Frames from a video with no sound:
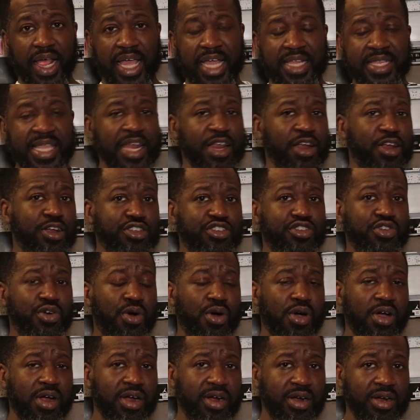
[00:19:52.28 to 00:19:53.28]
And that her
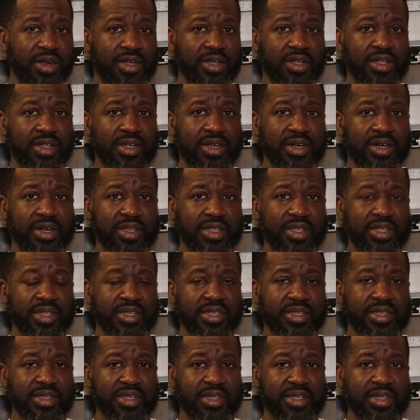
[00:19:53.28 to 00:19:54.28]
tour
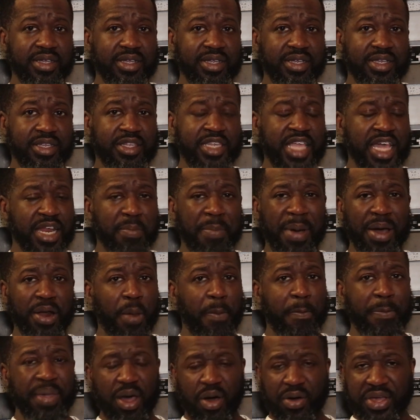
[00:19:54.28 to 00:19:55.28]
did
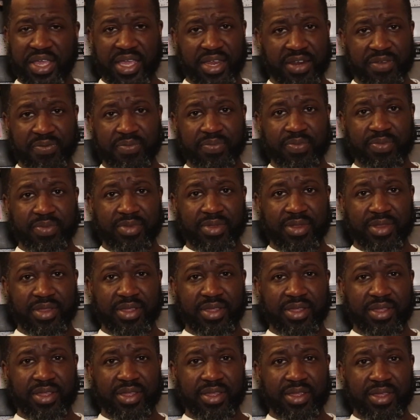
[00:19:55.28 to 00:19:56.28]
about $1 billion.
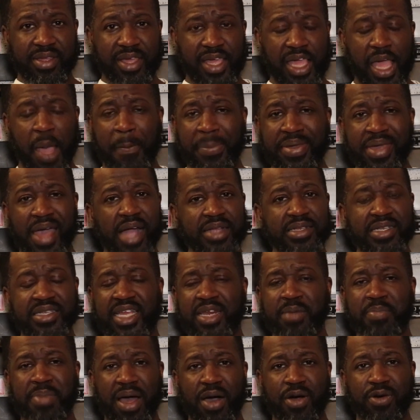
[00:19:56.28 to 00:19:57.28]
And
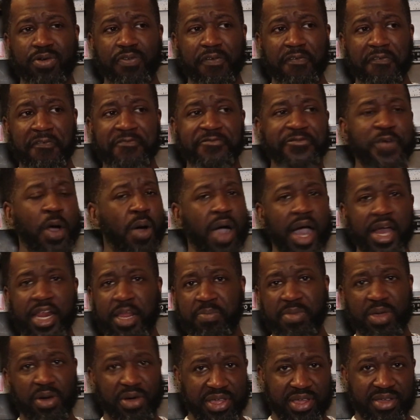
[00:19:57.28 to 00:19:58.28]
Beyonce did about
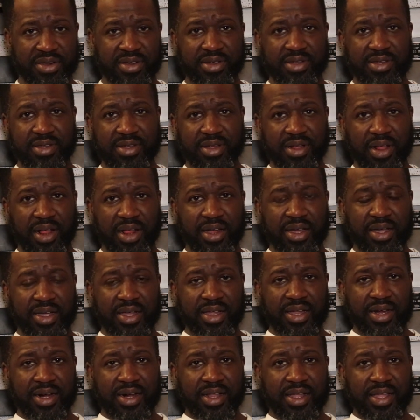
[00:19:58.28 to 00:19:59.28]
400 million.
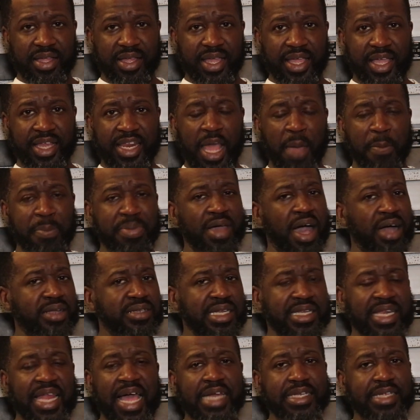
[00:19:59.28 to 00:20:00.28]
And that
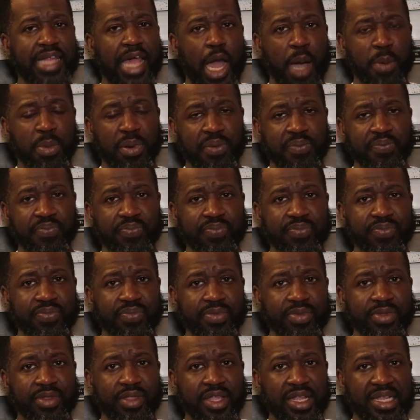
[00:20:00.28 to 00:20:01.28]
Beyonce's last album
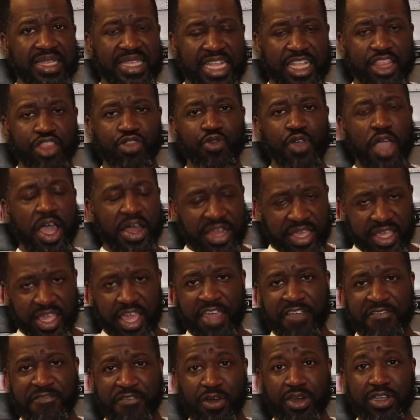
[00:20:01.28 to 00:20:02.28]
did
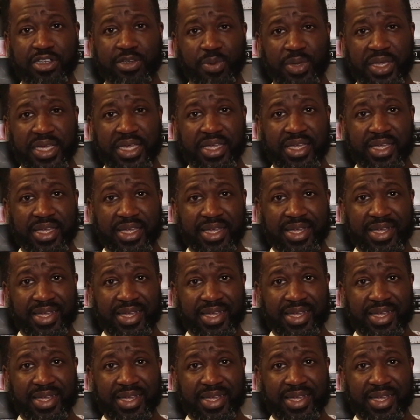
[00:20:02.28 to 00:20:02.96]
300K first week.